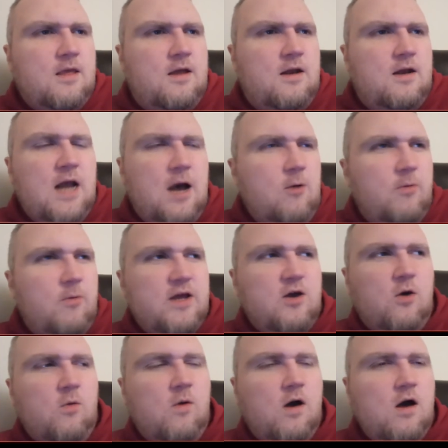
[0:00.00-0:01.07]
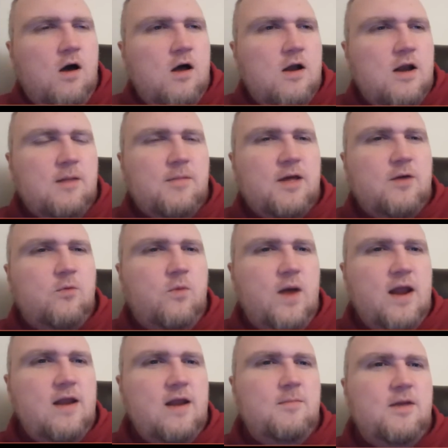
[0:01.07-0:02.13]
now we go on, and I'm like,
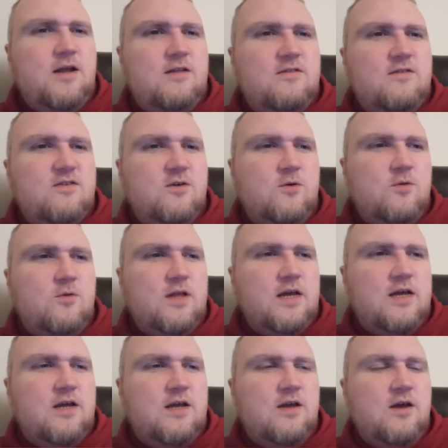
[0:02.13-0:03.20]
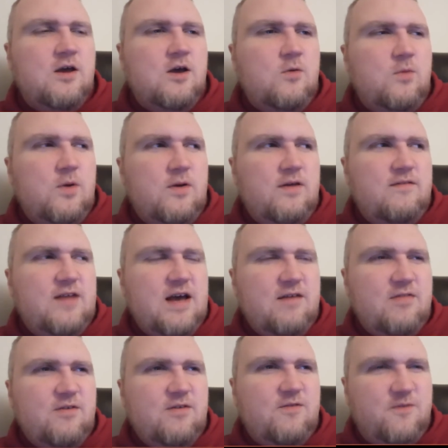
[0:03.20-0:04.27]
wait a minute. So, like, we don't even
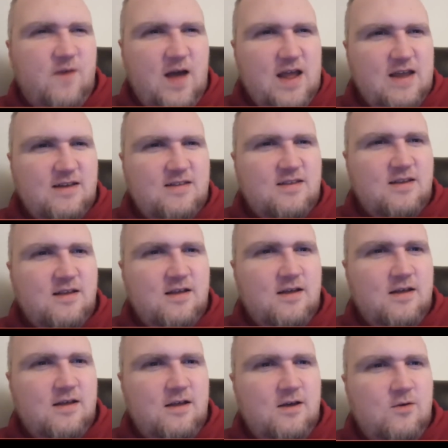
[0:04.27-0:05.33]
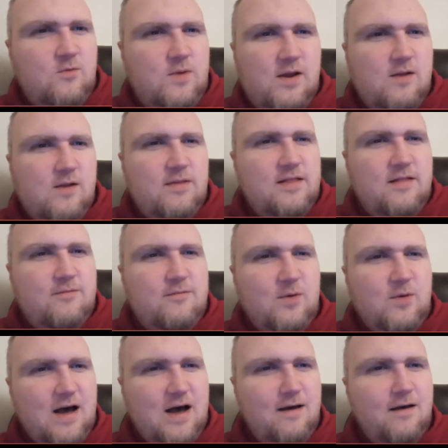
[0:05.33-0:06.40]
have the fight? We have,
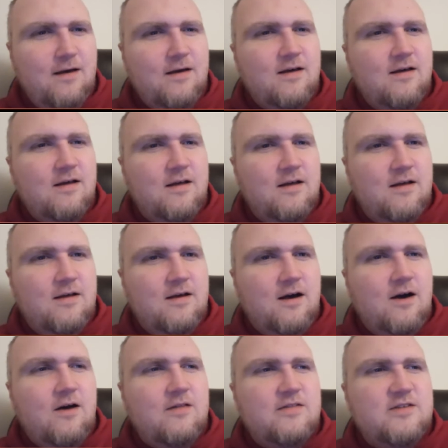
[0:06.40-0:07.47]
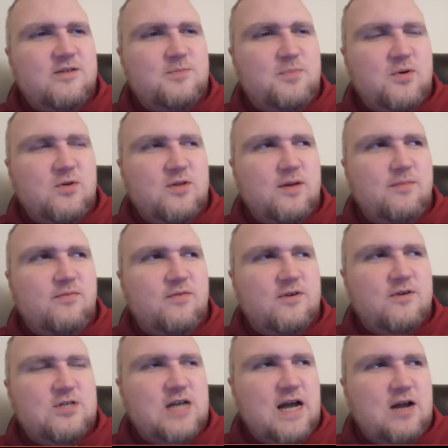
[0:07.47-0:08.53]
what? All this buildup for
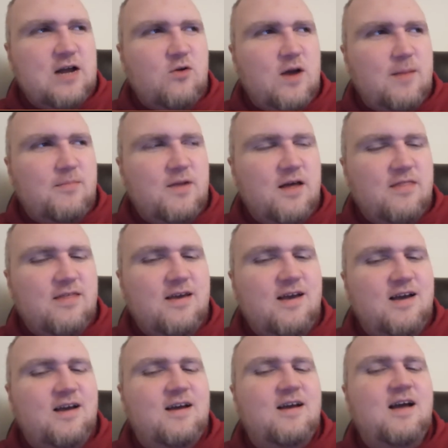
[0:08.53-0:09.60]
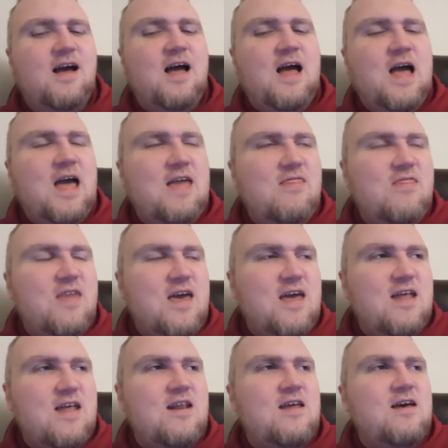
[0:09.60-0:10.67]
jack crap nothing? And
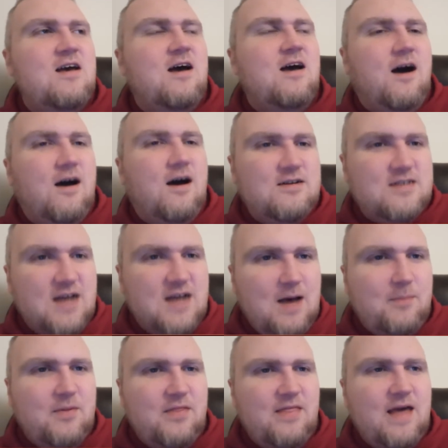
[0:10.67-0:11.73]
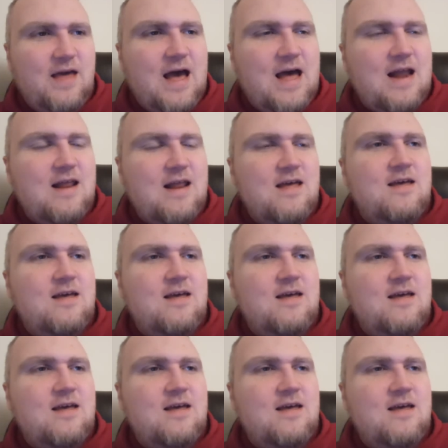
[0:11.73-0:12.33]
then on top of that,